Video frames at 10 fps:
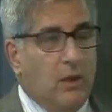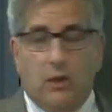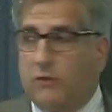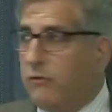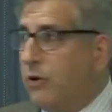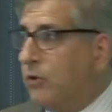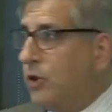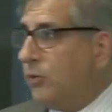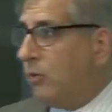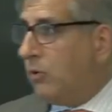So
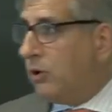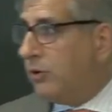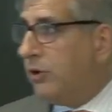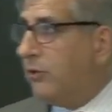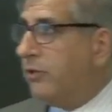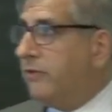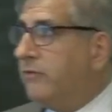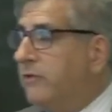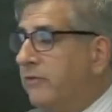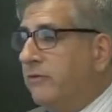you all know this.
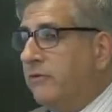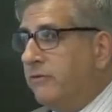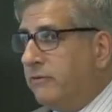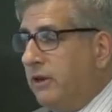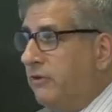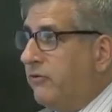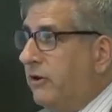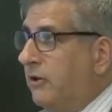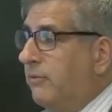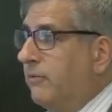This is
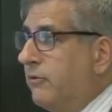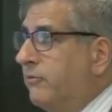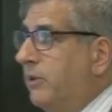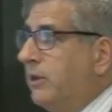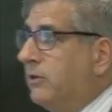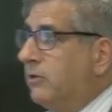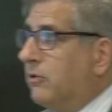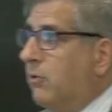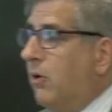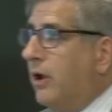teaching or speaking to the
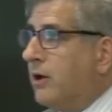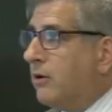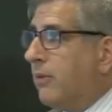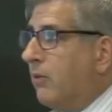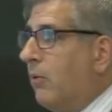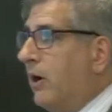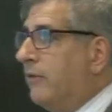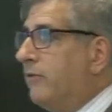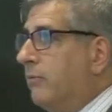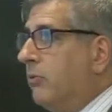choir about why
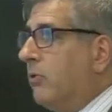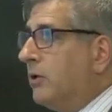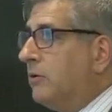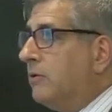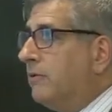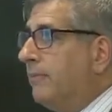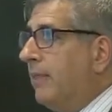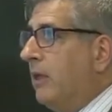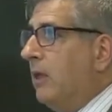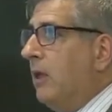it's important.
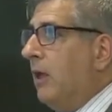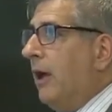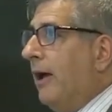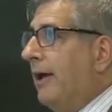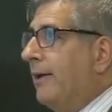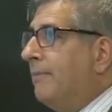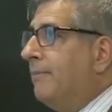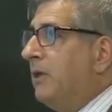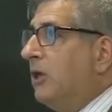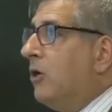
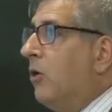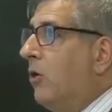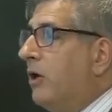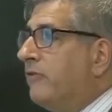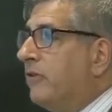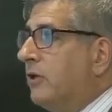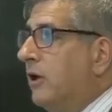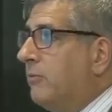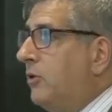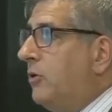Because the
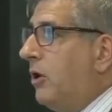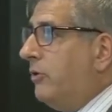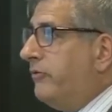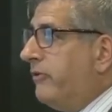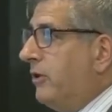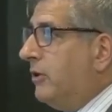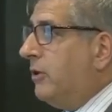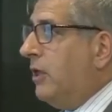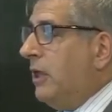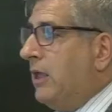gut mucosa
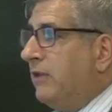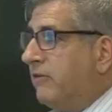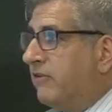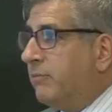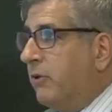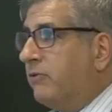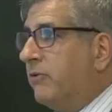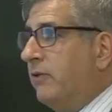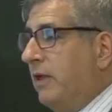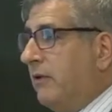is exposed
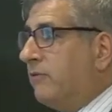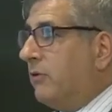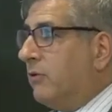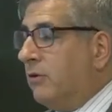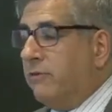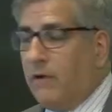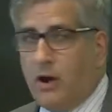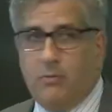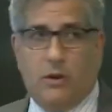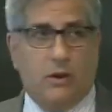to the external
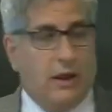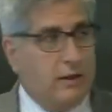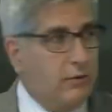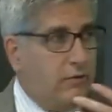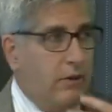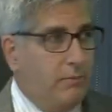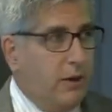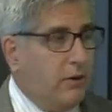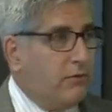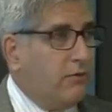environment. It
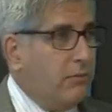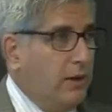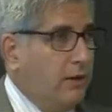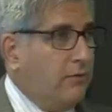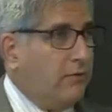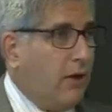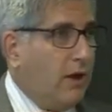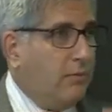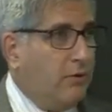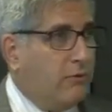appears to be
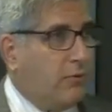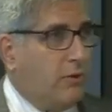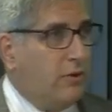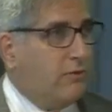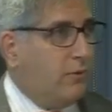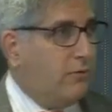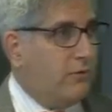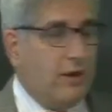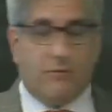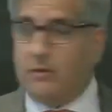inside, but it's really exposed
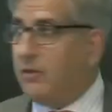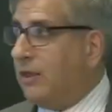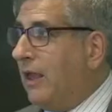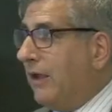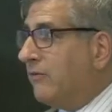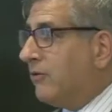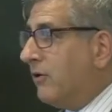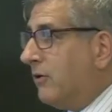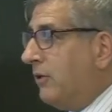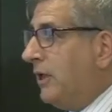to everything
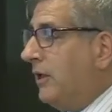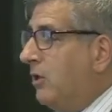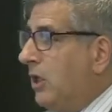externally.